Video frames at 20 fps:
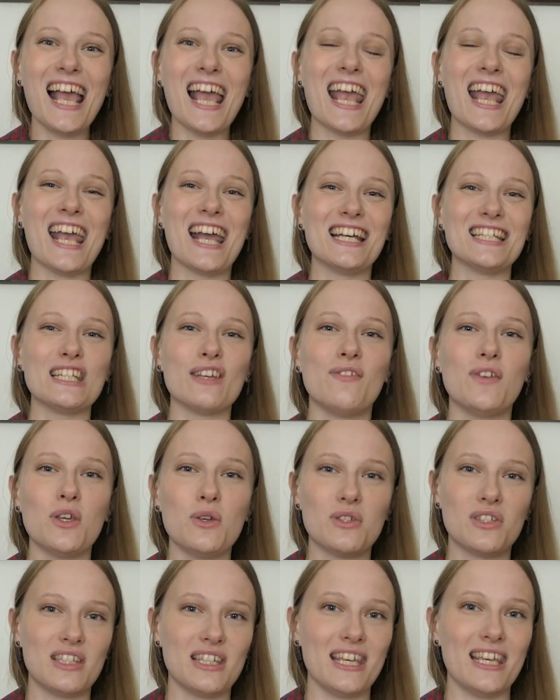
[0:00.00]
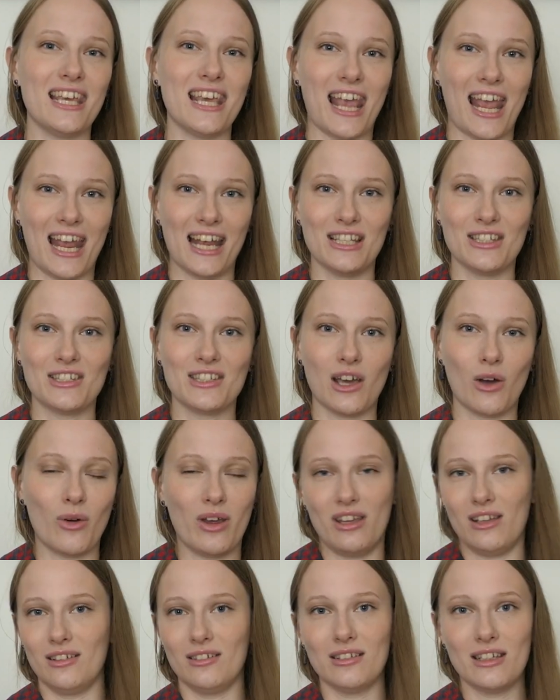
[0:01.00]
And if you see hand
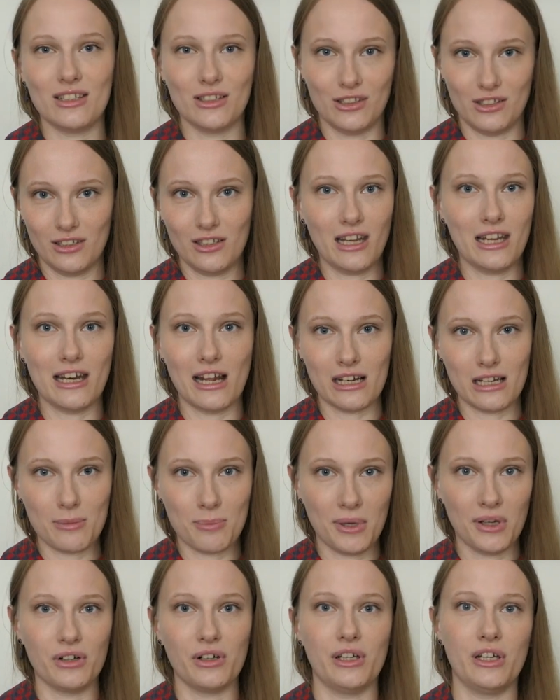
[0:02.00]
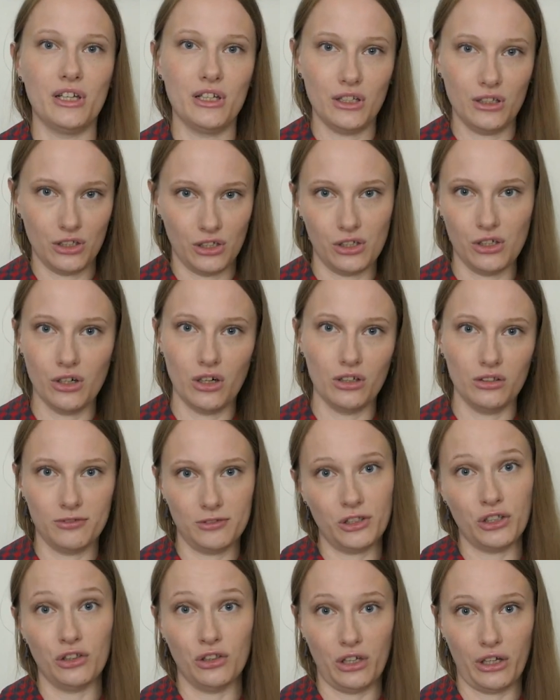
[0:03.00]
sewing in any period, you're
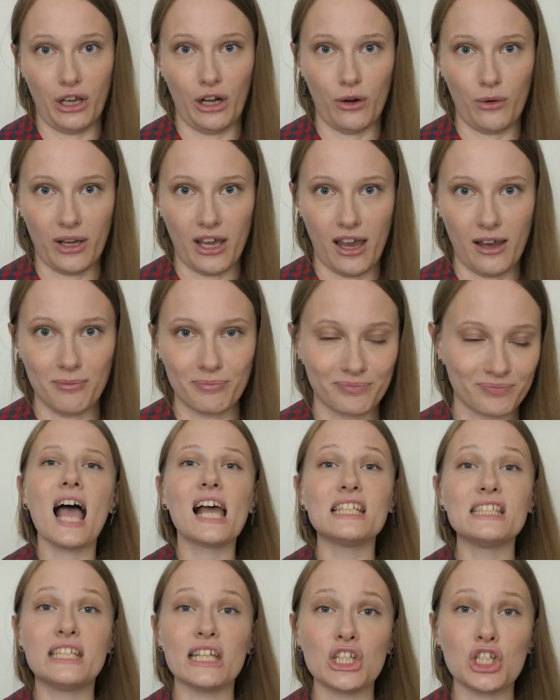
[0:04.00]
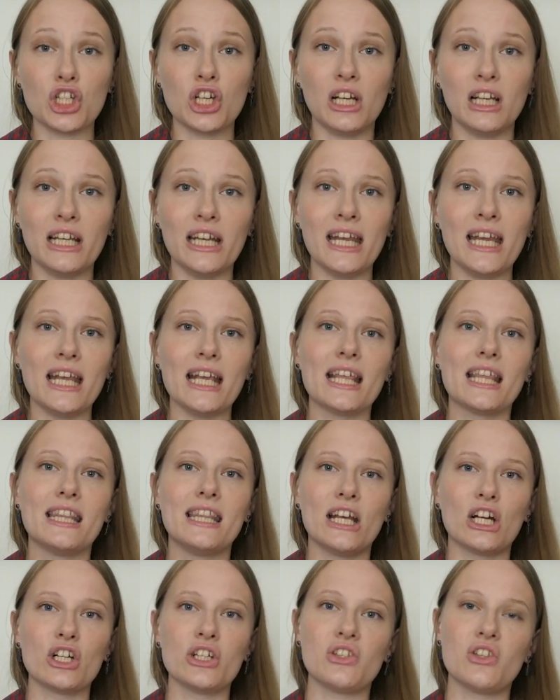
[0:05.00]
looking okay. Additionally,
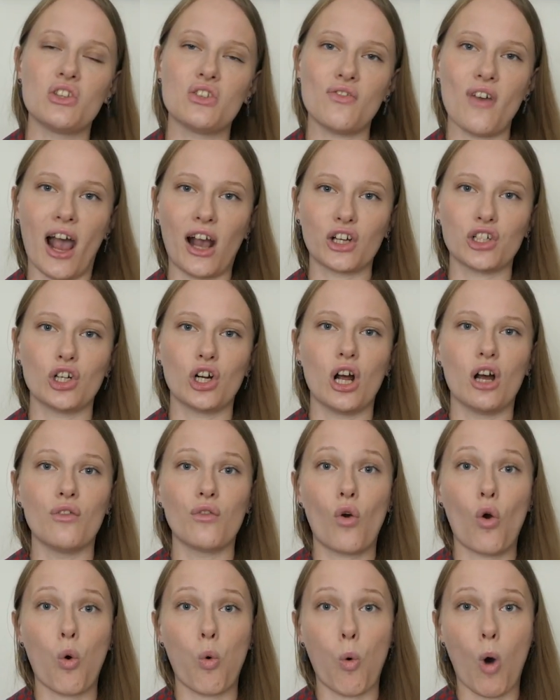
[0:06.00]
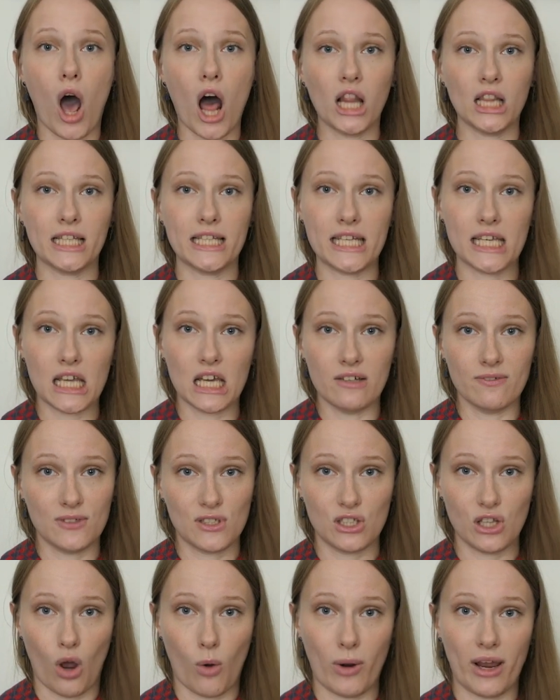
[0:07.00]
there is this factor of quality of
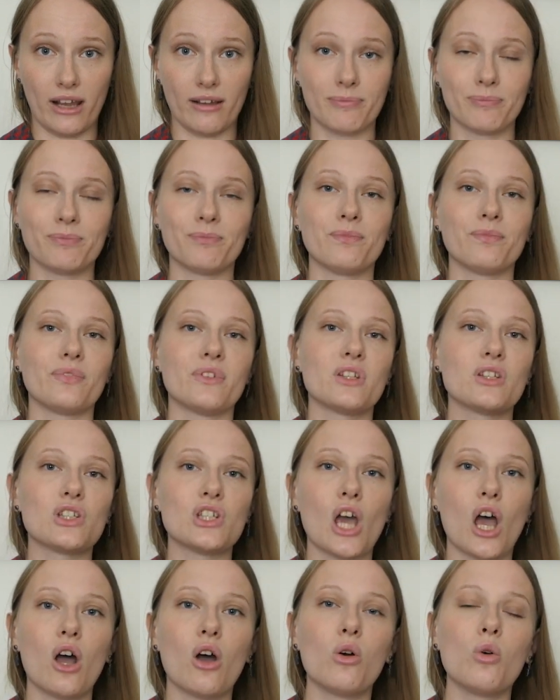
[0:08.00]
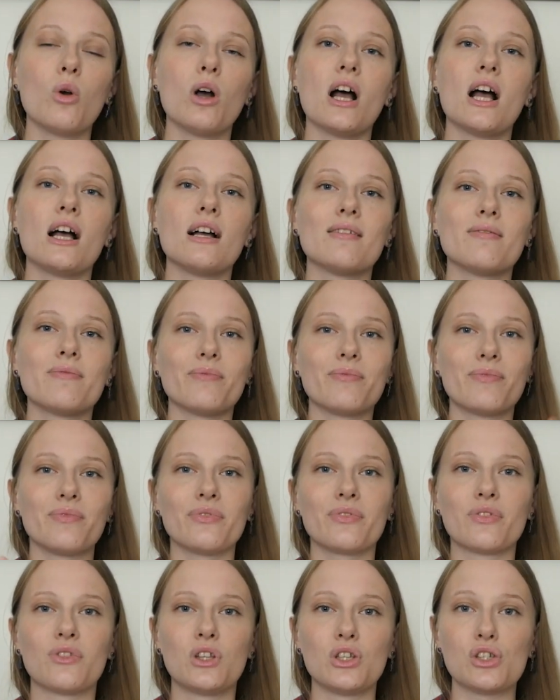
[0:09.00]
sewing. So
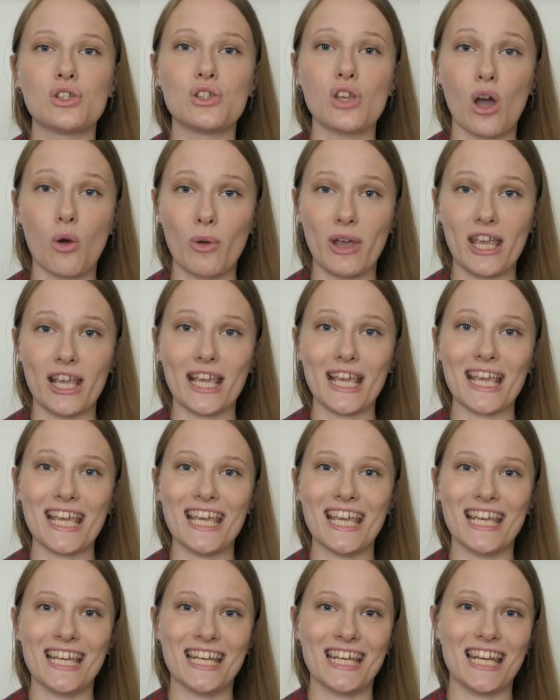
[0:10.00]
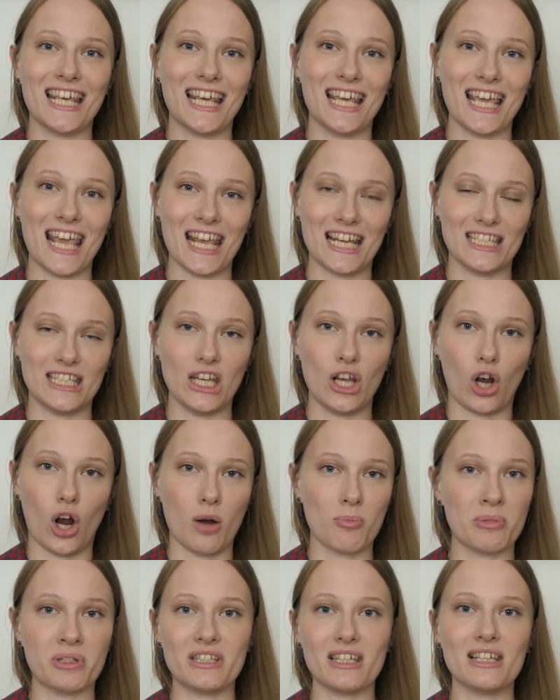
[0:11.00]
the sewing in antique
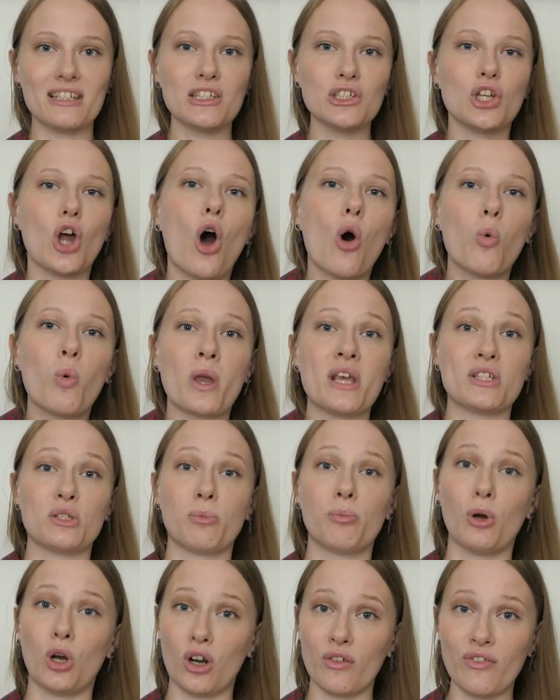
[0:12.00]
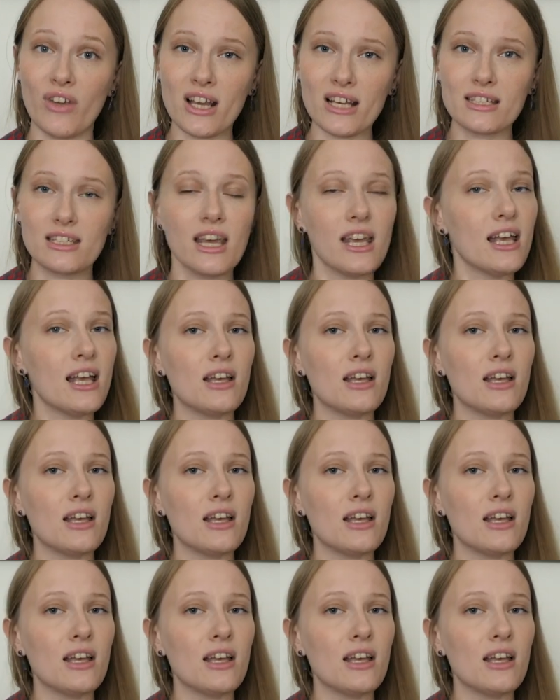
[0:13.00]
garments isn't always perfect.